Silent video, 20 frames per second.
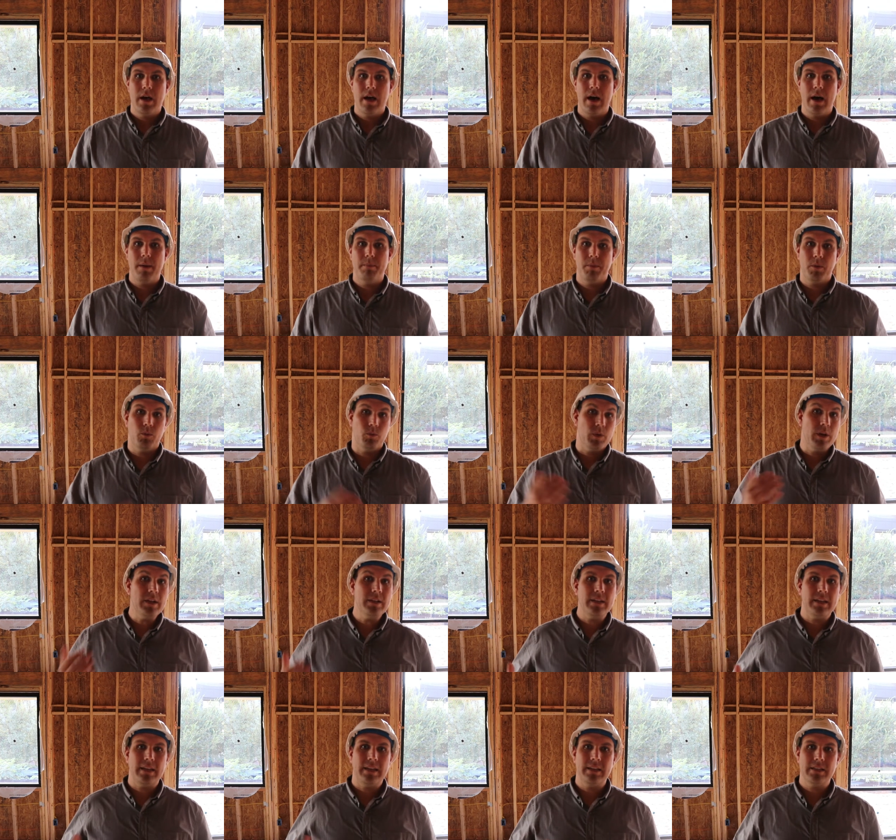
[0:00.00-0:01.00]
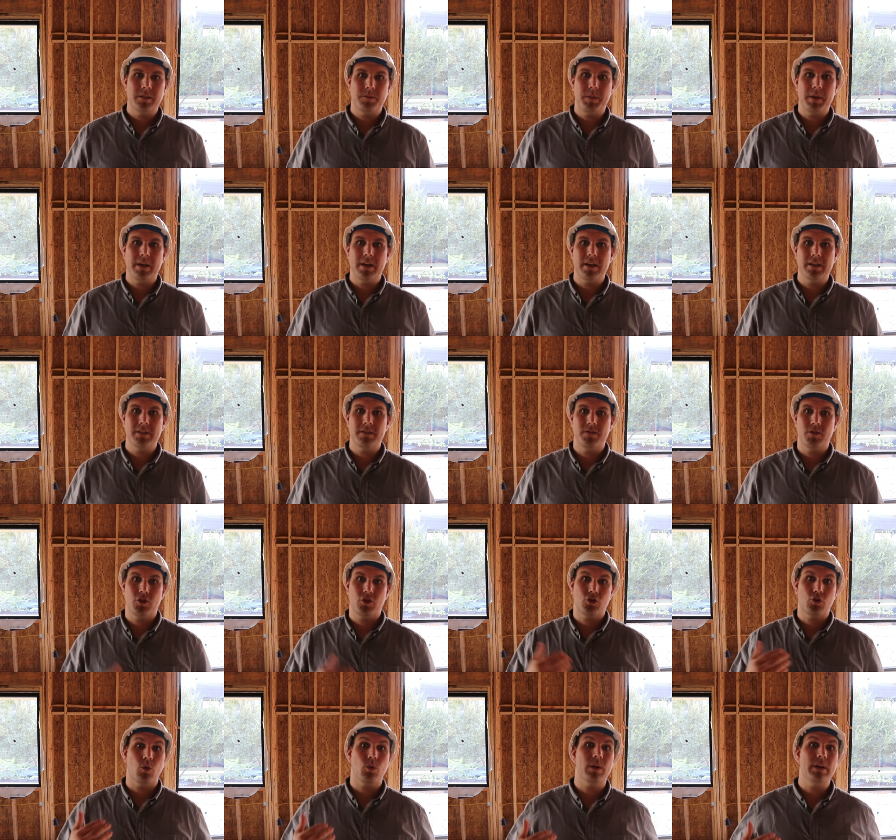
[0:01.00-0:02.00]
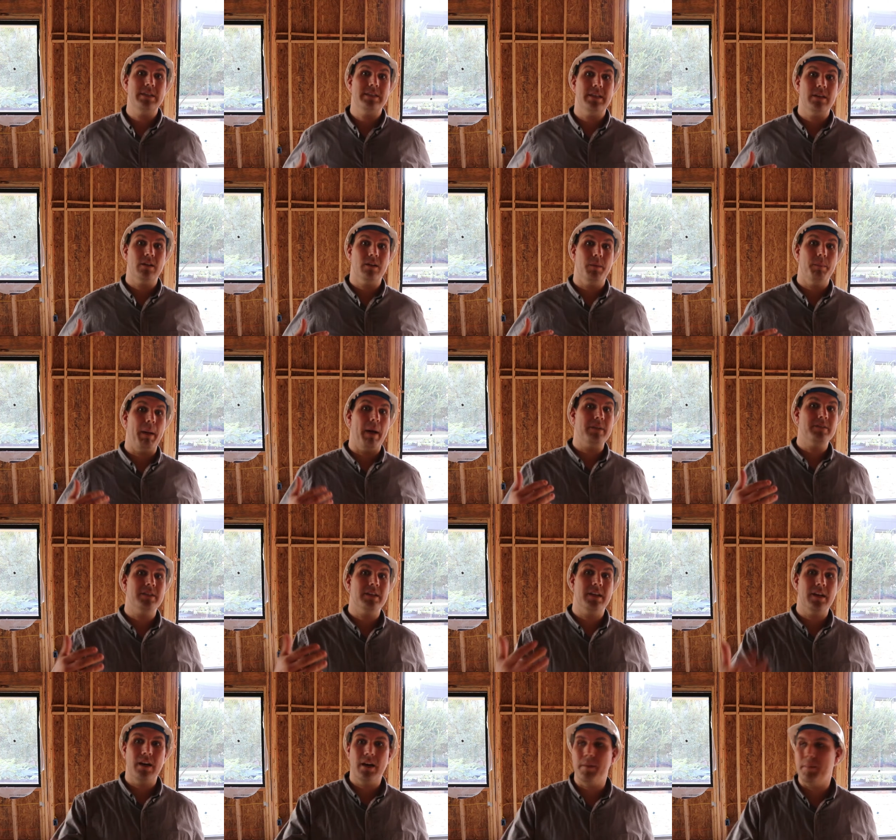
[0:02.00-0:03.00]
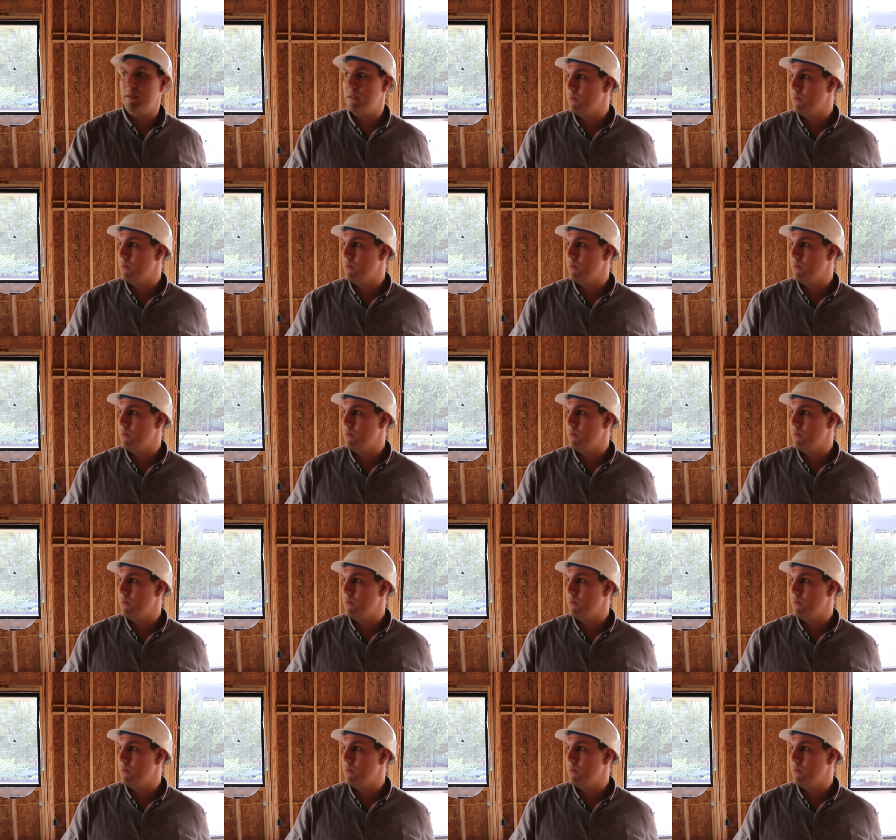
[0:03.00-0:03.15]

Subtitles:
but really it's because of the stories that are about to come.